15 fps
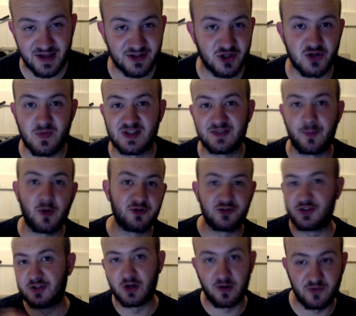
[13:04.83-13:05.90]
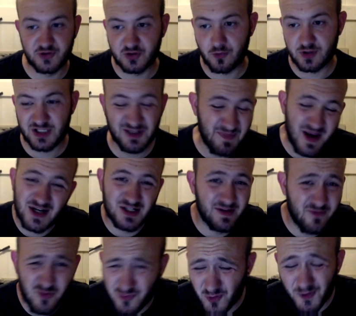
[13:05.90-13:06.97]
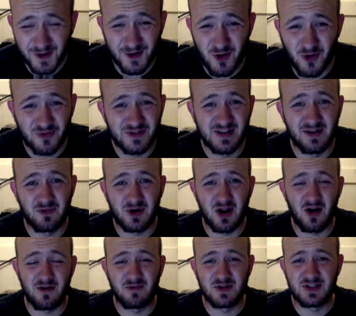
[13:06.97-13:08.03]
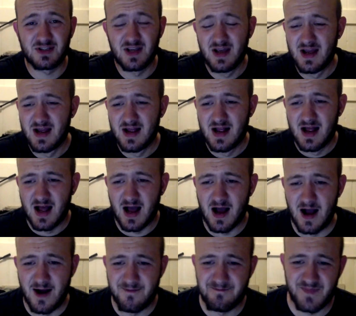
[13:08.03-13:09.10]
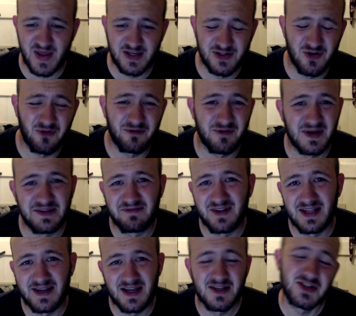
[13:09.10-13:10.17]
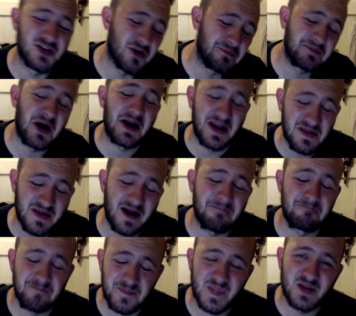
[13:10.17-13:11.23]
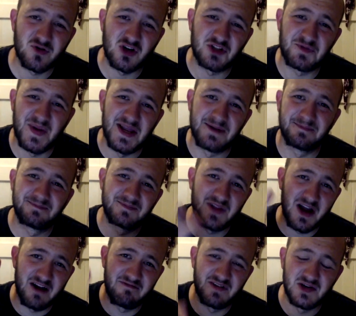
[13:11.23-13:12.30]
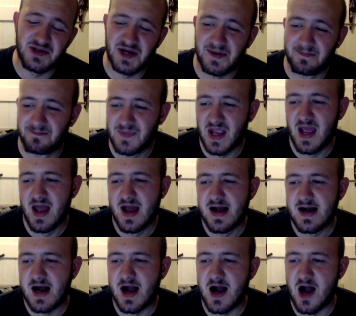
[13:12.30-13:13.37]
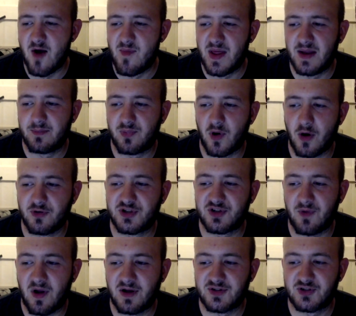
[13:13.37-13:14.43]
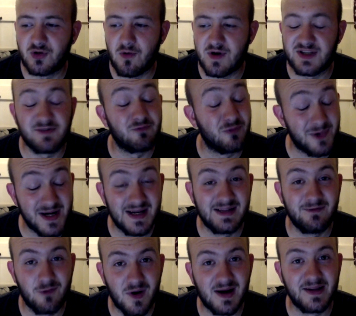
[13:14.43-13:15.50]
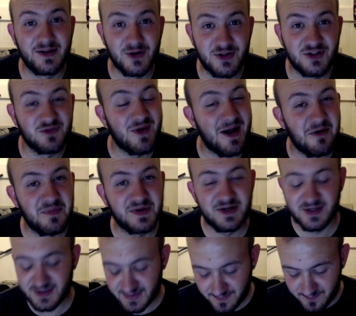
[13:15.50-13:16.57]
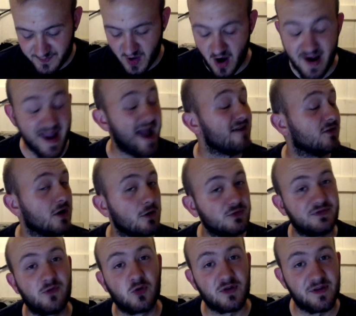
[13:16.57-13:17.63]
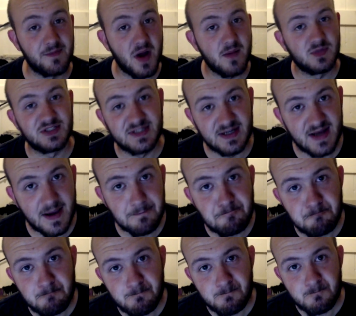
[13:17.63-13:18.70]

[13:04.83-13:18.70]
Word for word: Gen 2 as opposed to Dilophosaurus, especially if you've already got Diloracheirus and you're not really feeling it, so I get that. Trust me, I feel ya. And then Proceratosaurus, really, really good as well, because I have loads of Ornithomimus DNA,